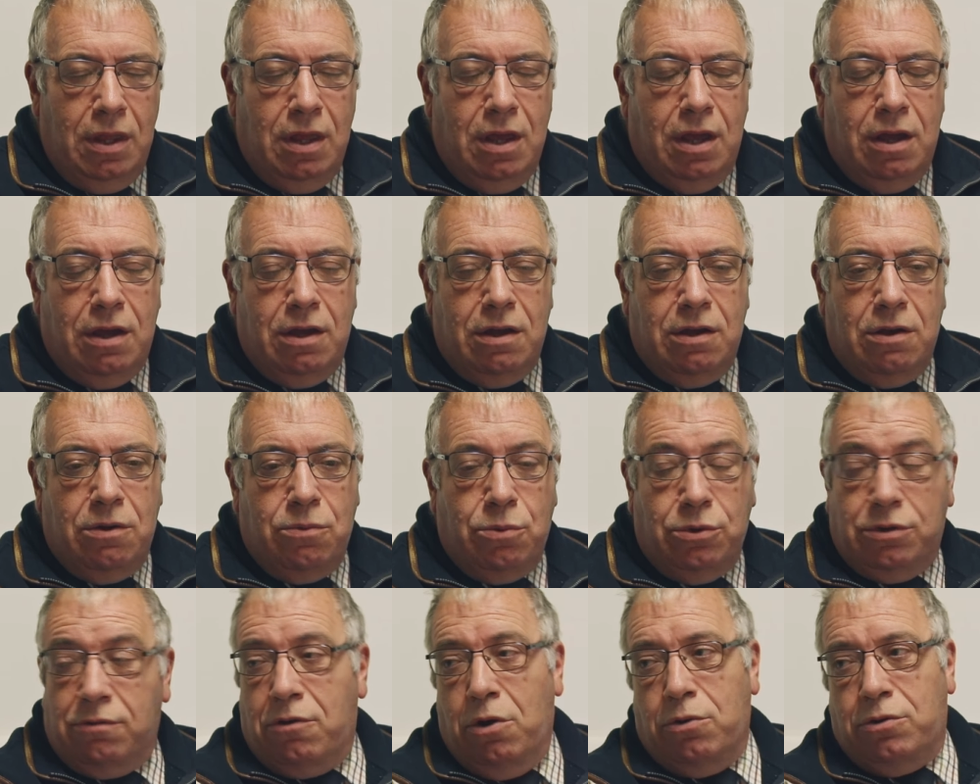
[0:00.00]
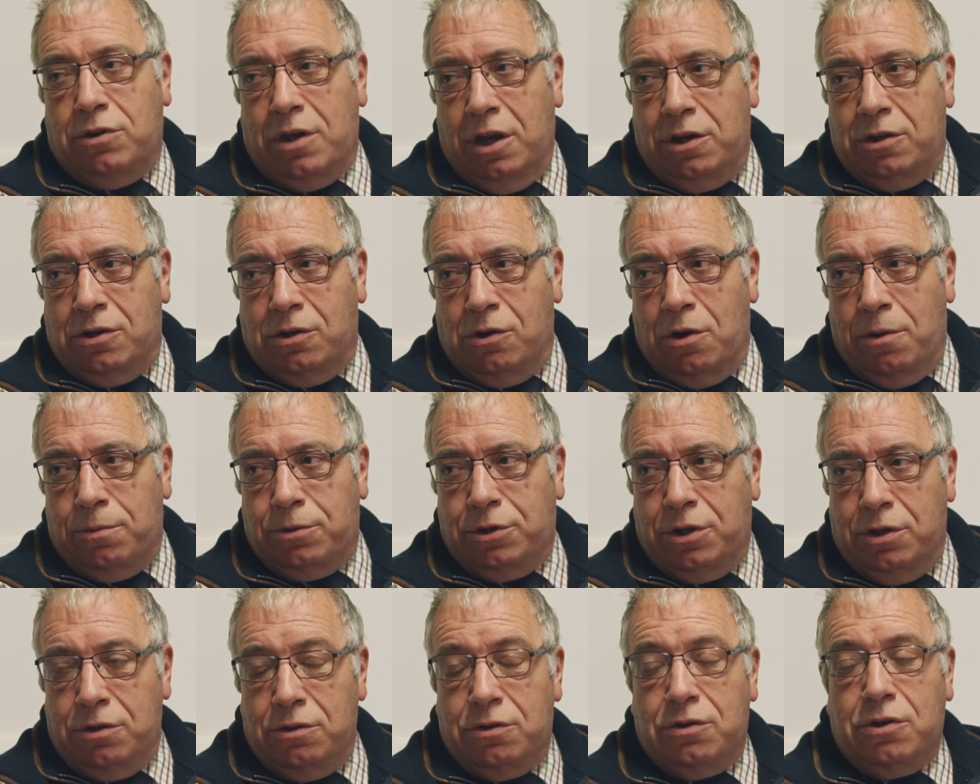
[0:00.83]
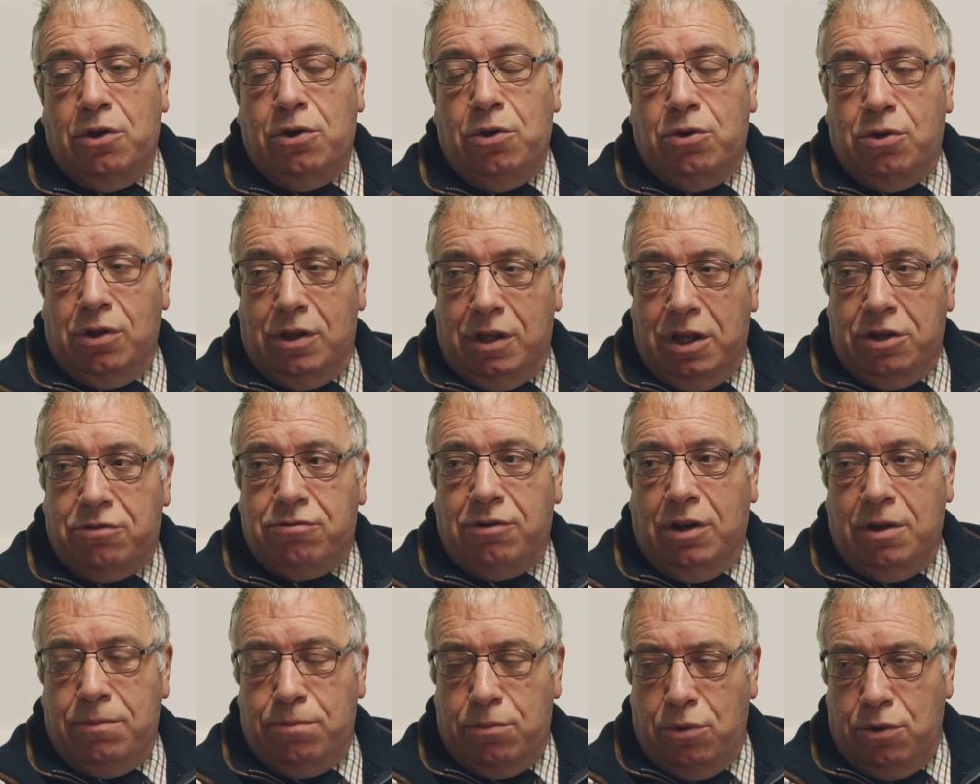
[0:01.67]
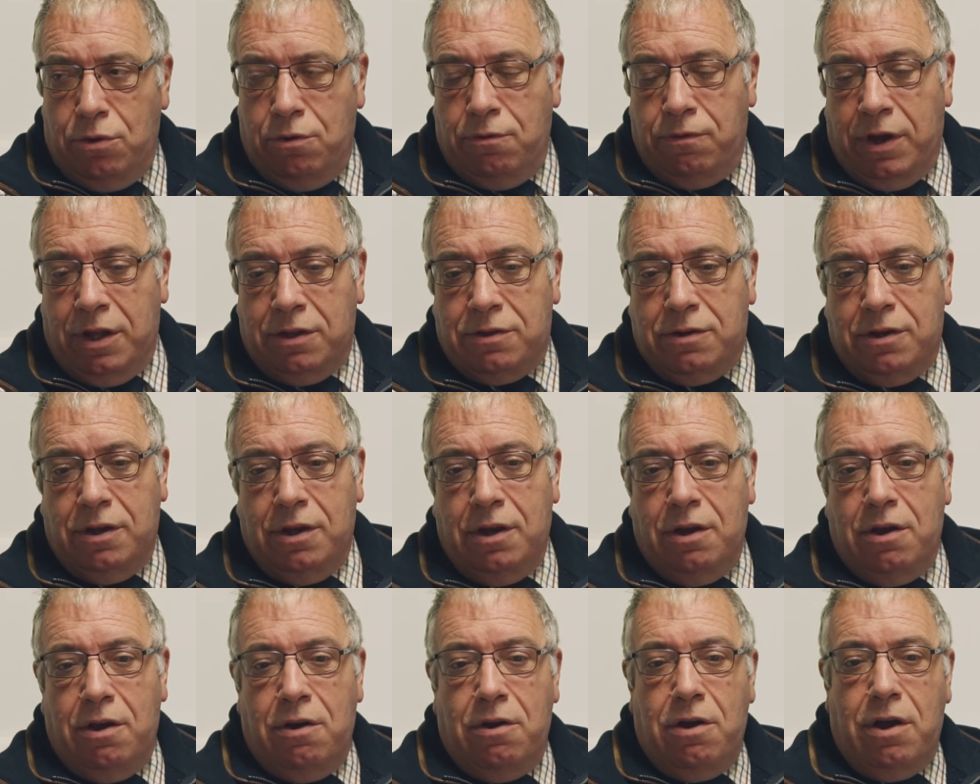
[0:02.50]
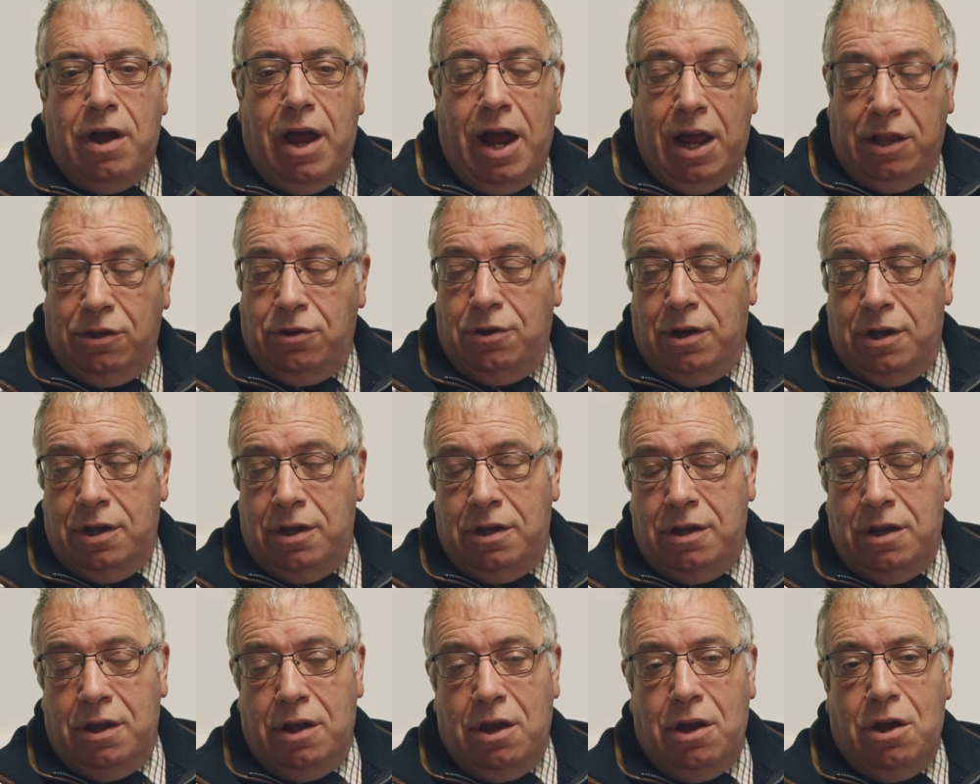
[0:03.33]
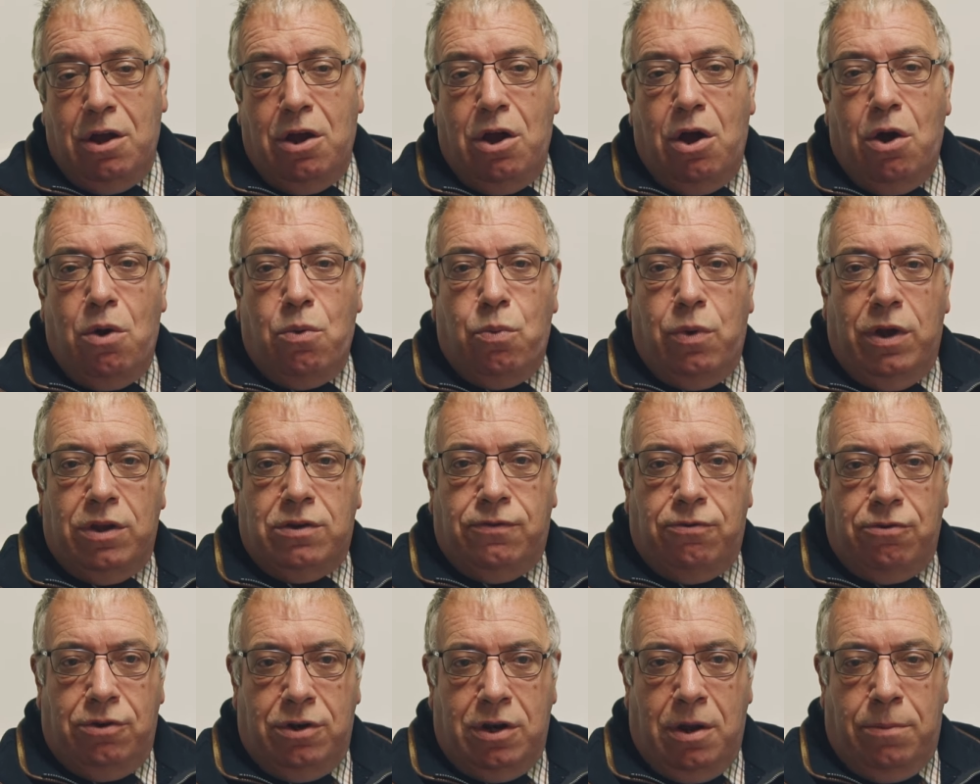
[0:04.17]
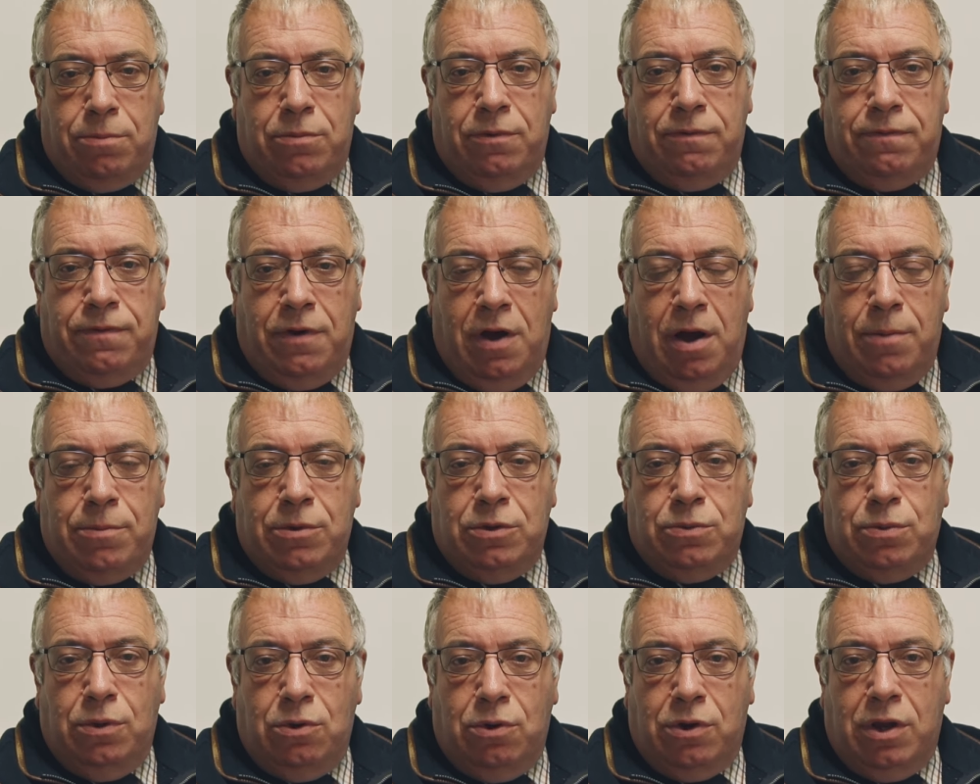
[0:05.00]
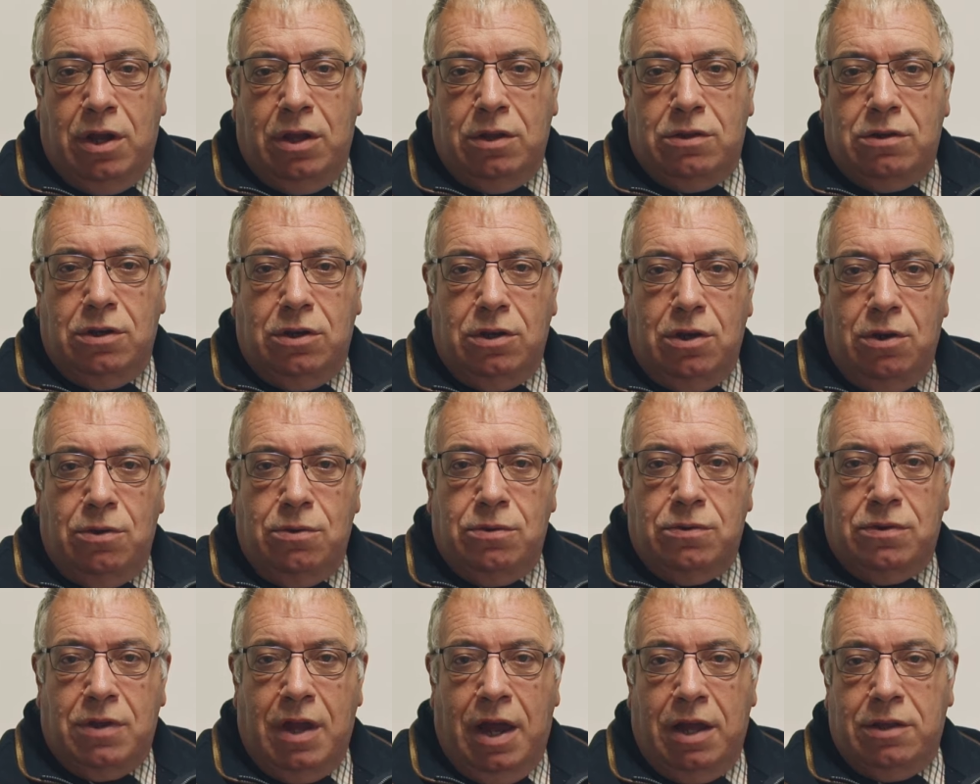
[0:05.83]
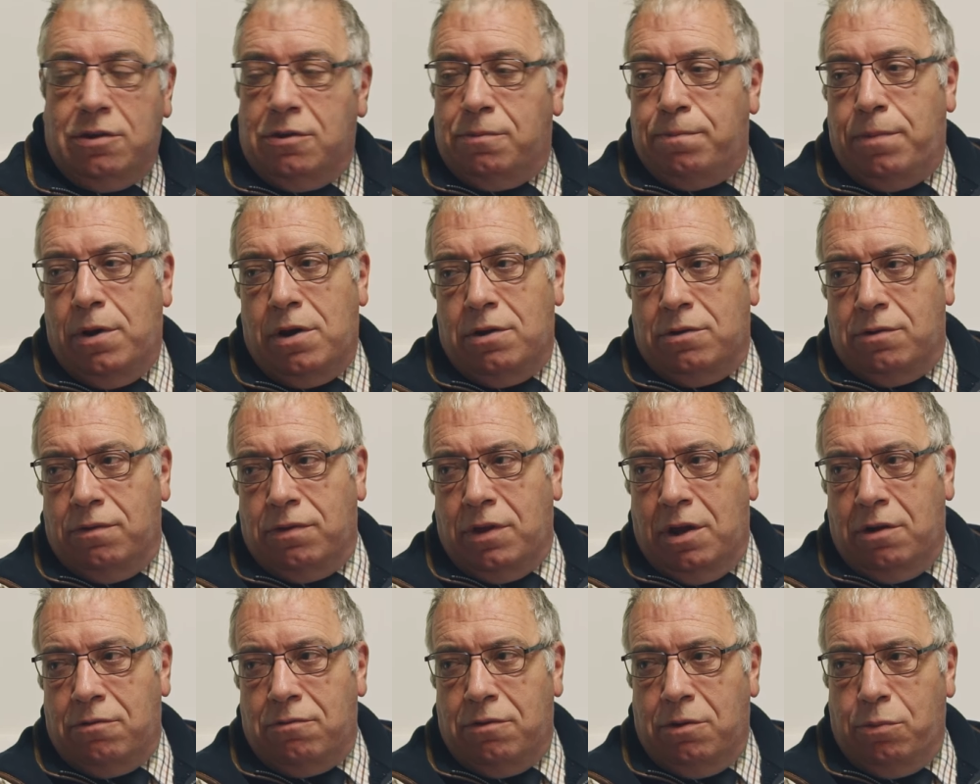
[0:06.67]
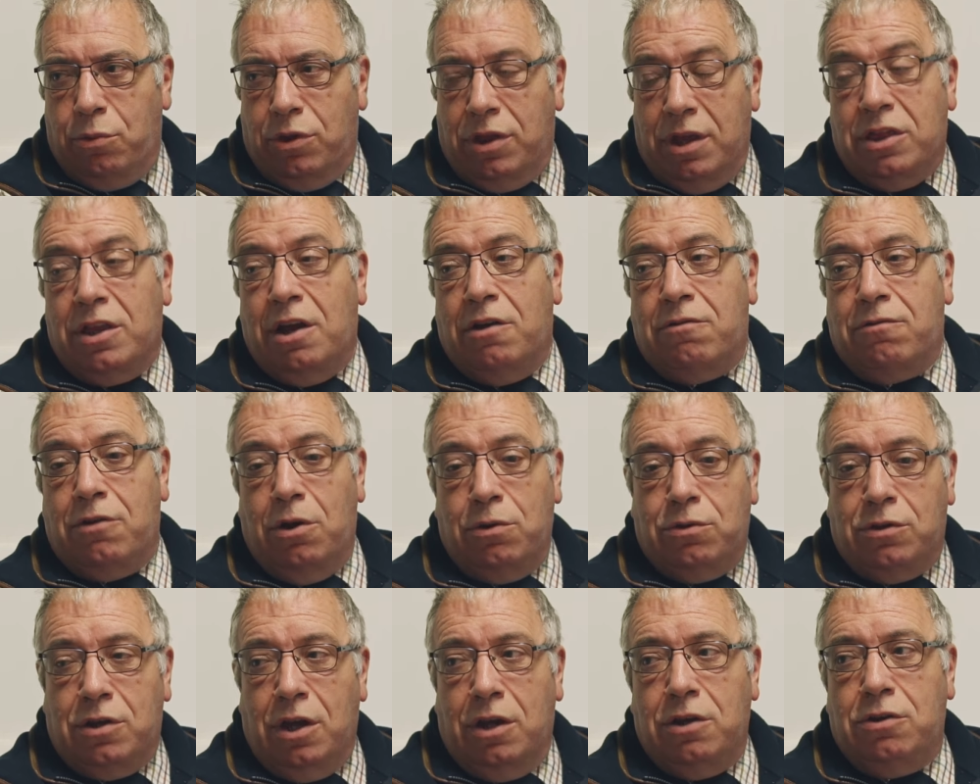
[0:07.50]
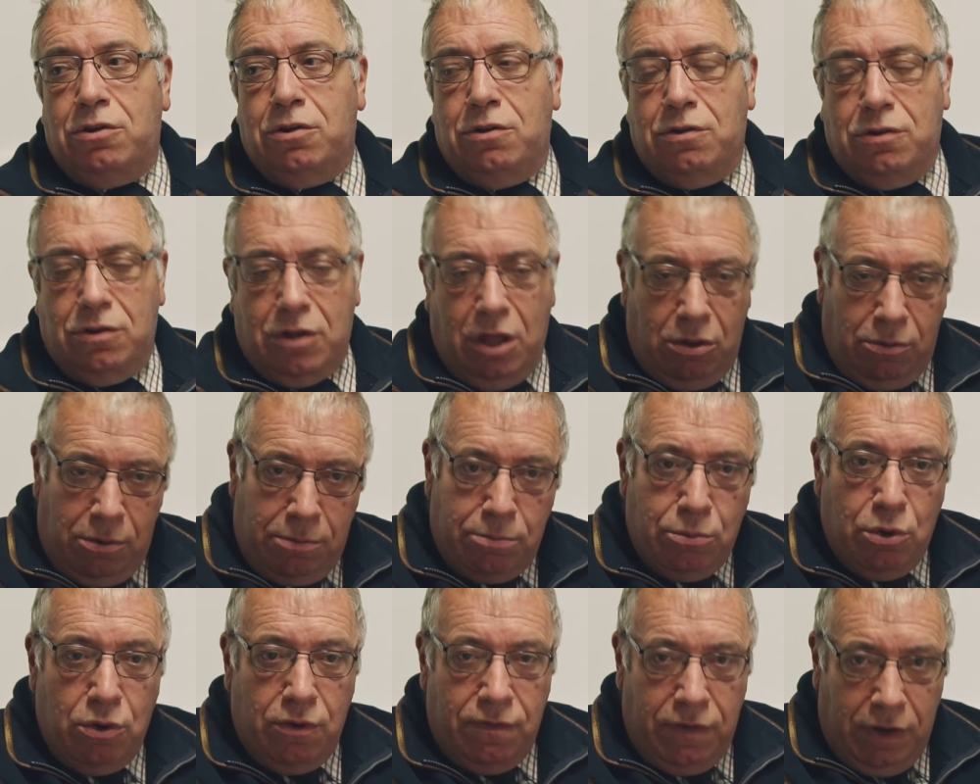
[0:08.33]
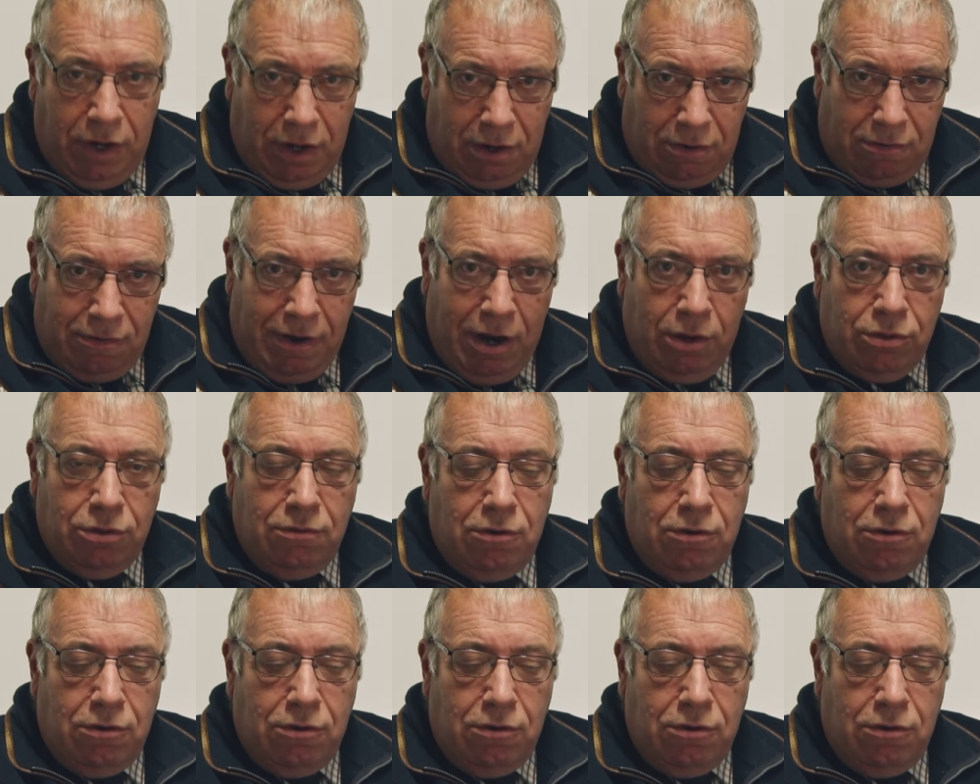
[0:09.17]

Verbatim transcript: uh, was a rotational option, so you could literally move it annually, which for a number of farmers were looking to use that as part of their within their rotation. So they were moving it around the